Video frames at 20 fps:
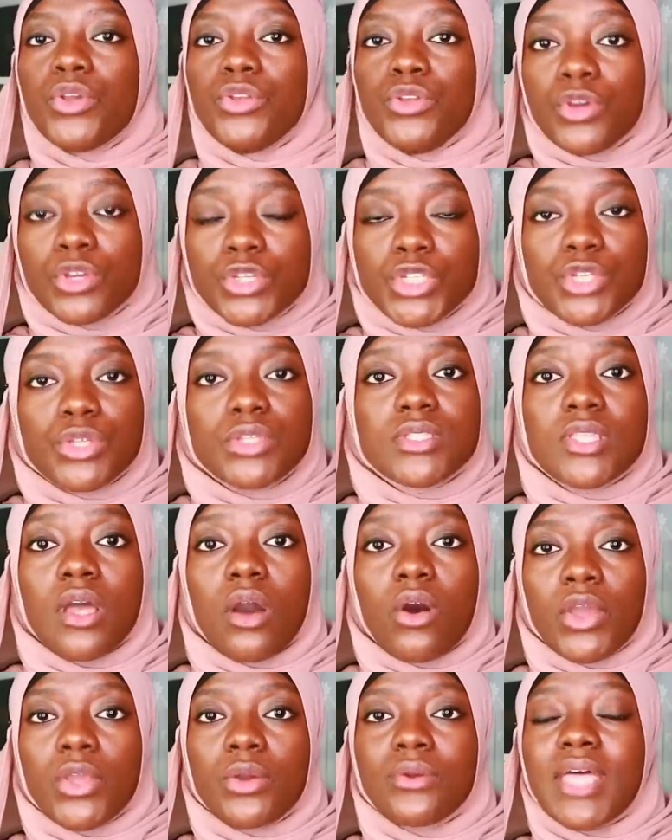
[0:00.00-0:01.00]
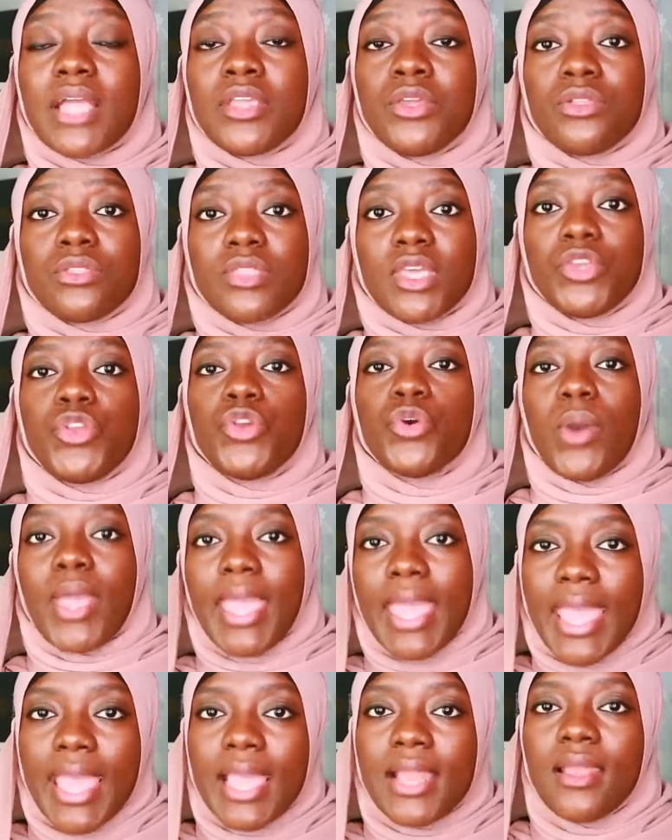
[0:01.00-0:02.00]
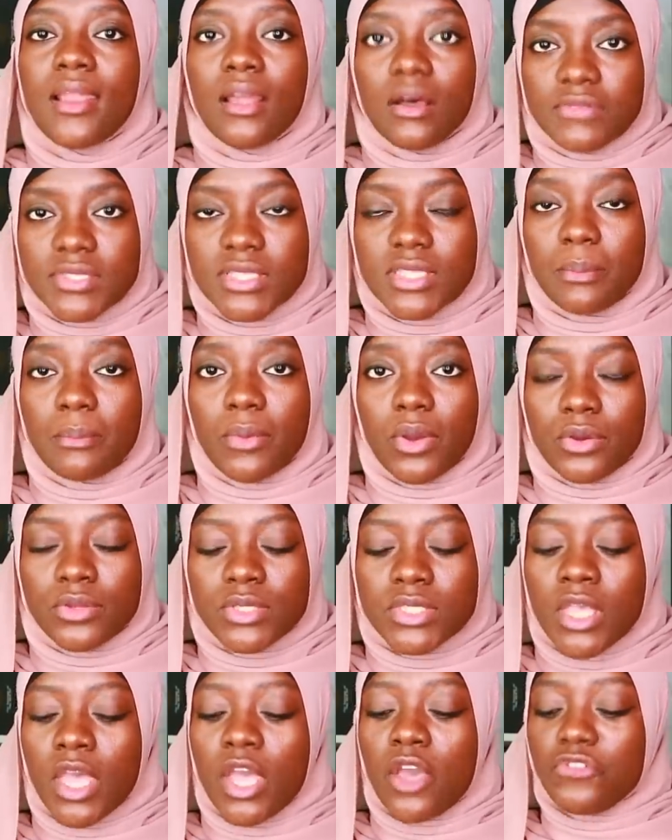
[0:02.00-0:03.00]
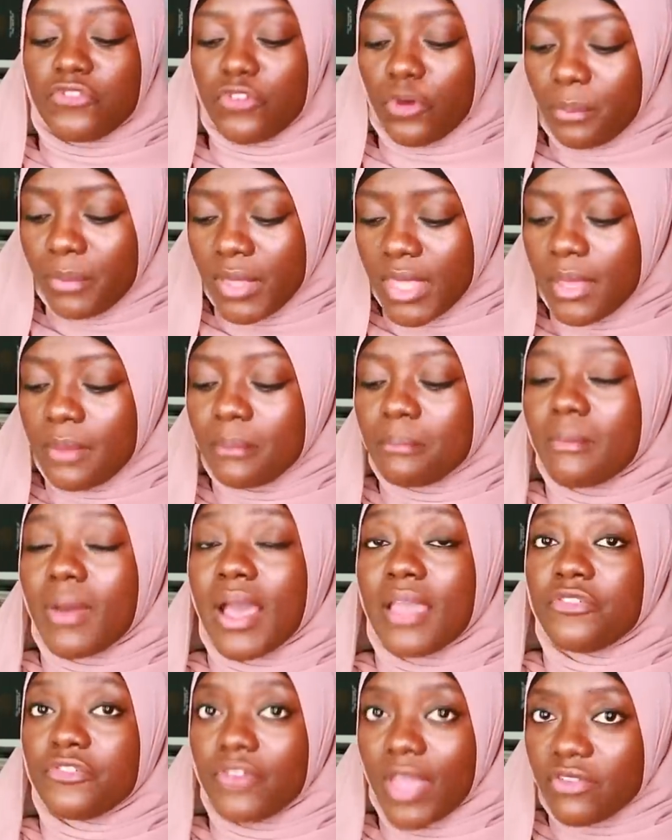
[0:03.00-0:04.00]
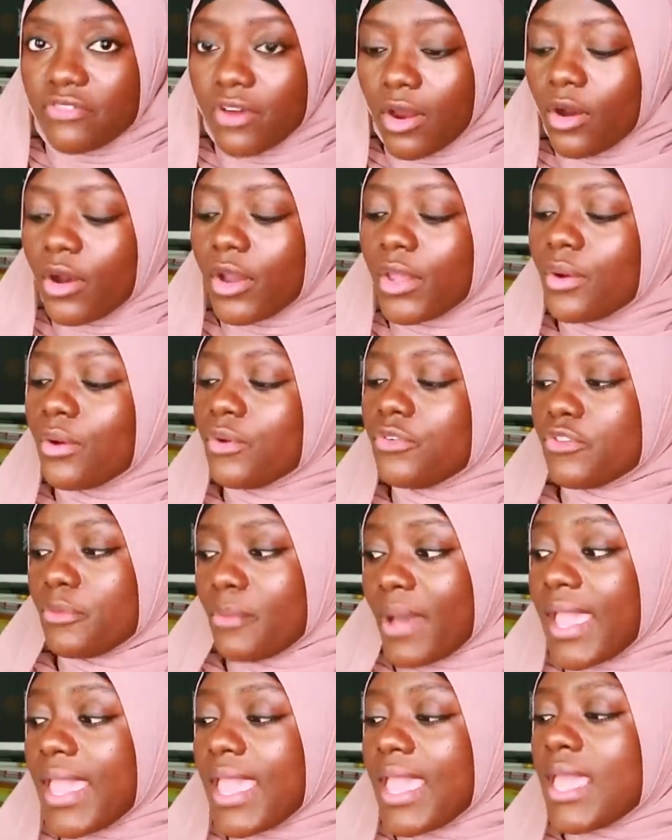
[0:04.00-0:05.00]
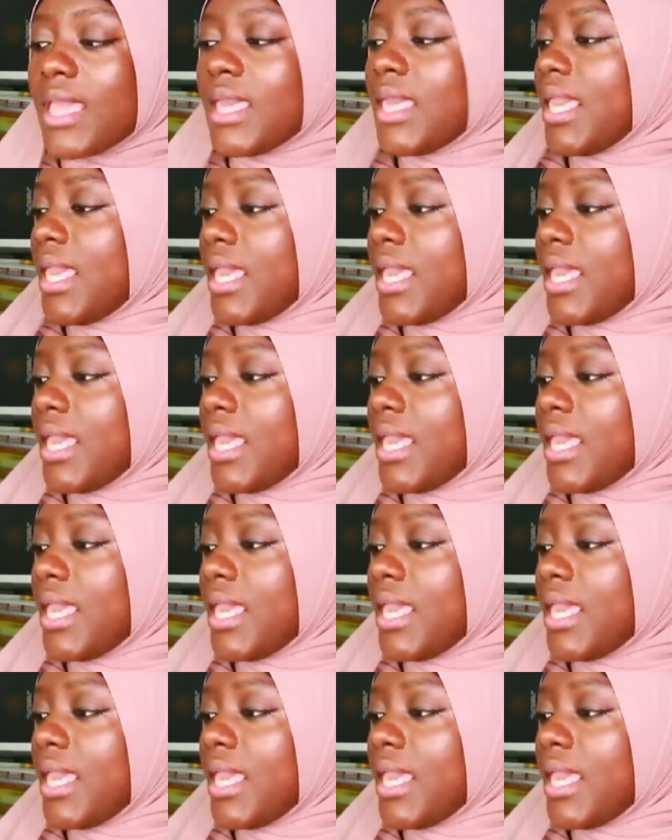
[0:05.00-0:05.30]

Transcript: You choose the oil that you think your hair loves the most. For me, my favorite oil for my hair